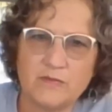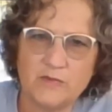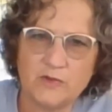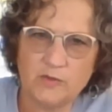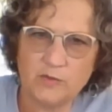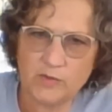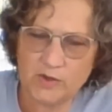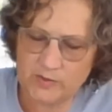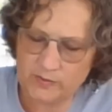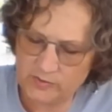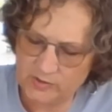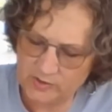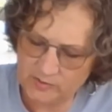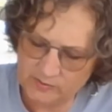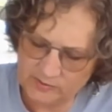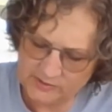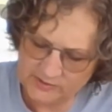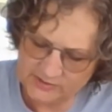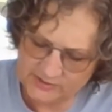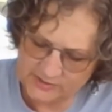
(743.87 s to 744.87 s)
I might be
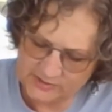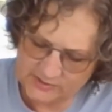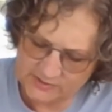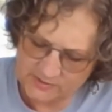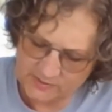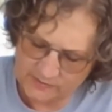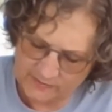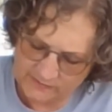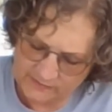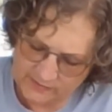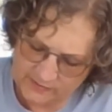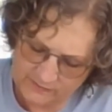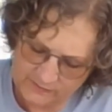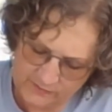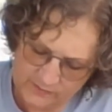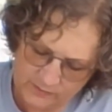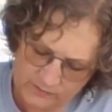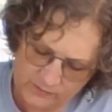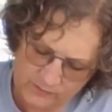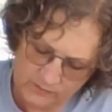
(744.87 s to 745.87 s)
able to see some of it
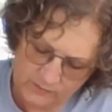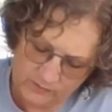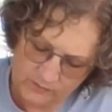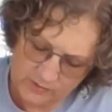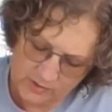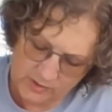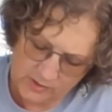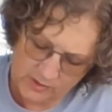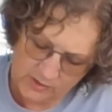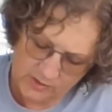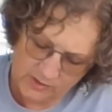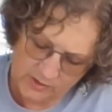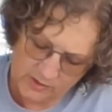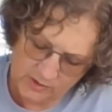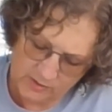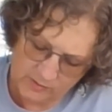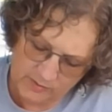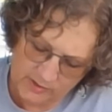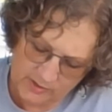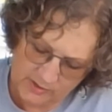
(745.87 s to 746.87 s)
from
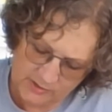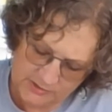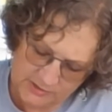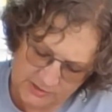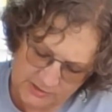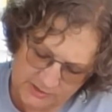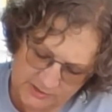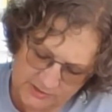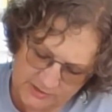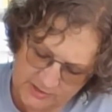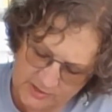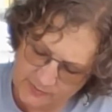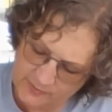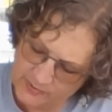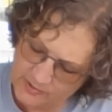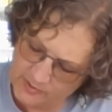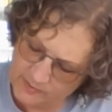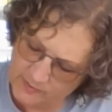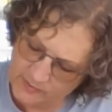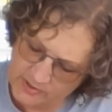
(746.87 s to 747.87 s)
here, but I'll tilt it
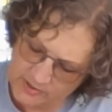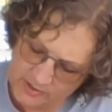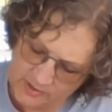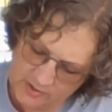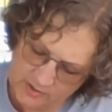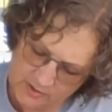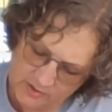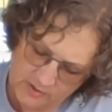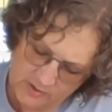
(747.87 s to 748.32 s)
up in a minute.